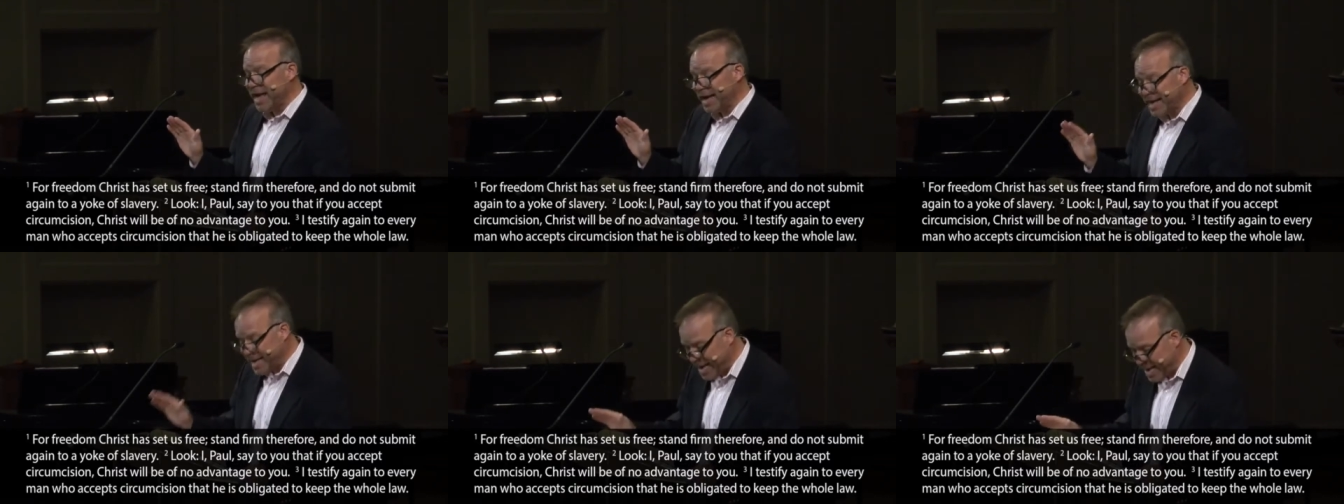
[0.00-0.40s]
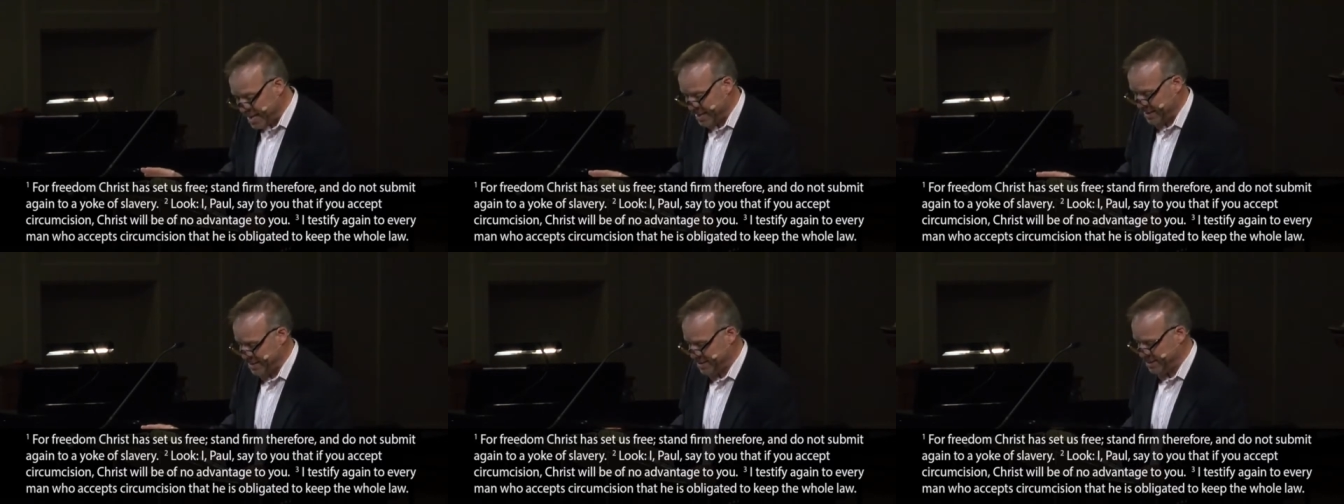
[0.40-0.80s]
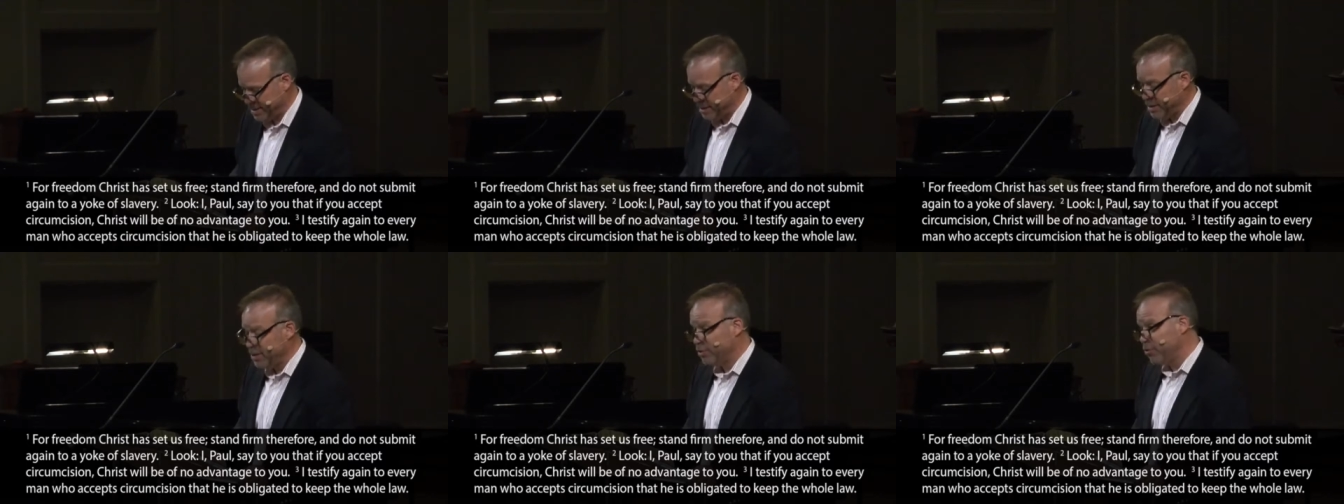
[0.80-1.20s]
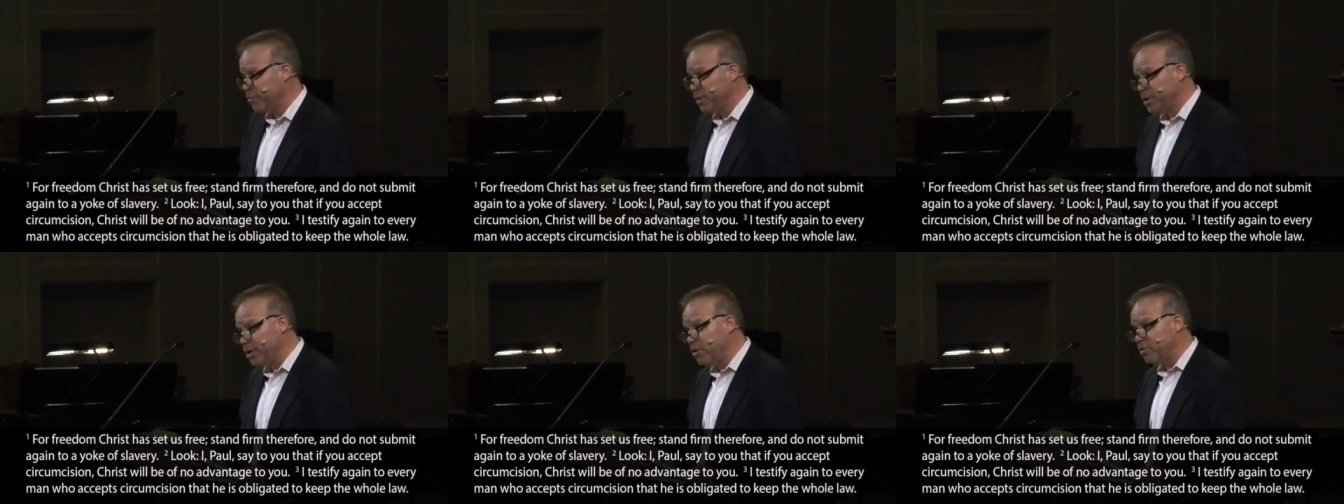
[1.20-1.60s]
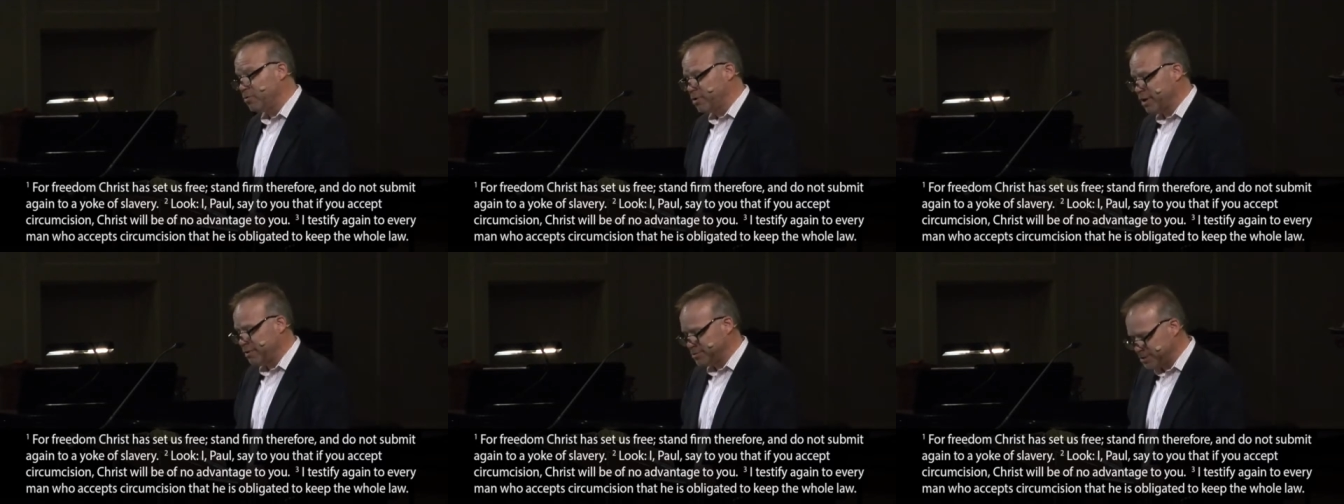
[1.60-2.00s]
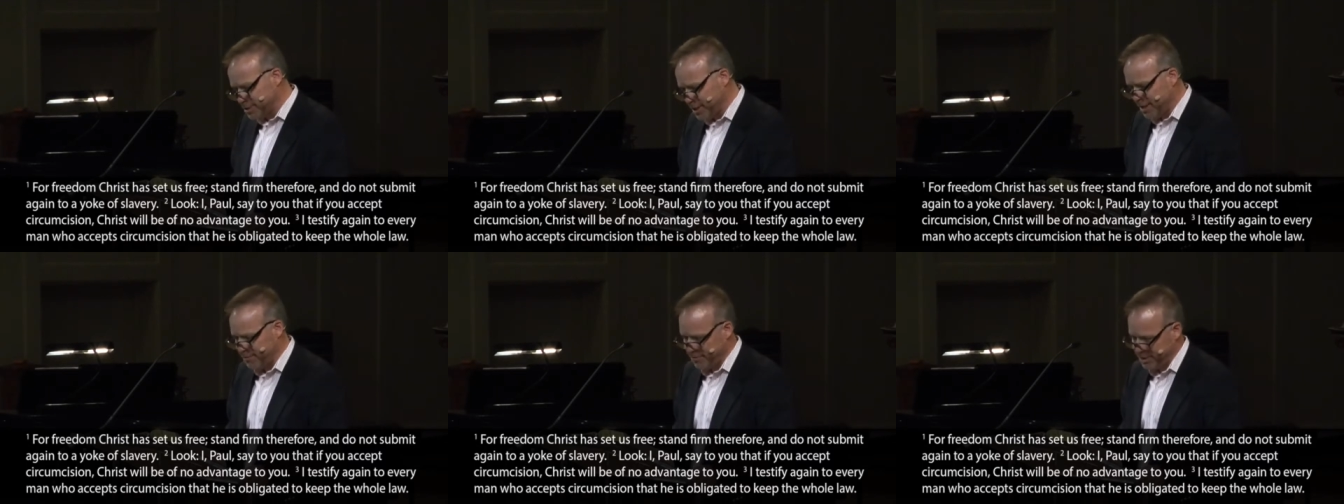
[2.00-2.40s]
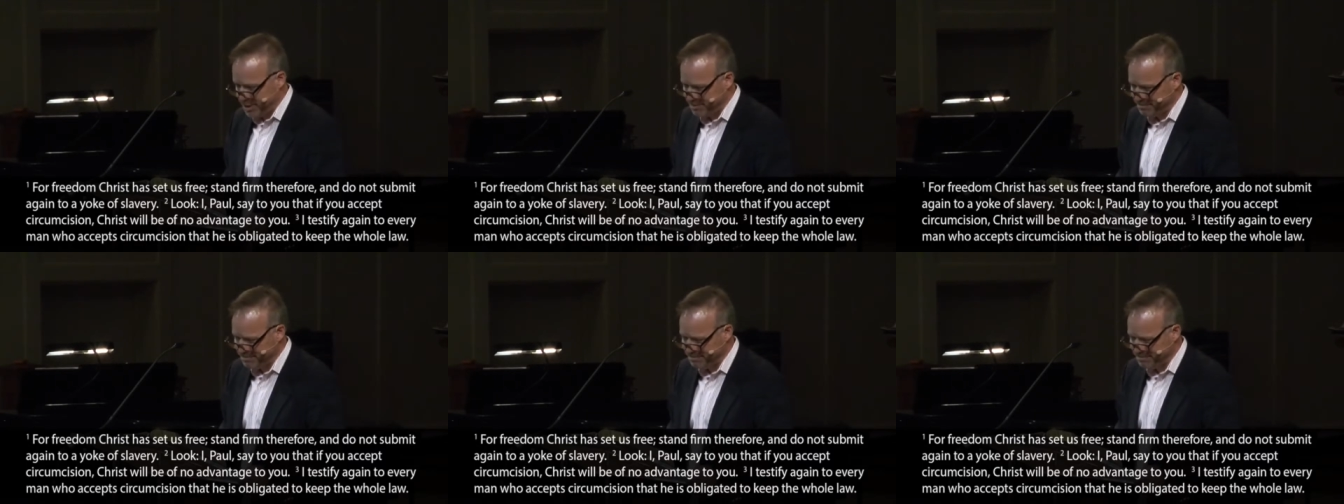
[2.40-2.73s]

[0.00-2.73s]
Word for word: again to a yoke of slavery.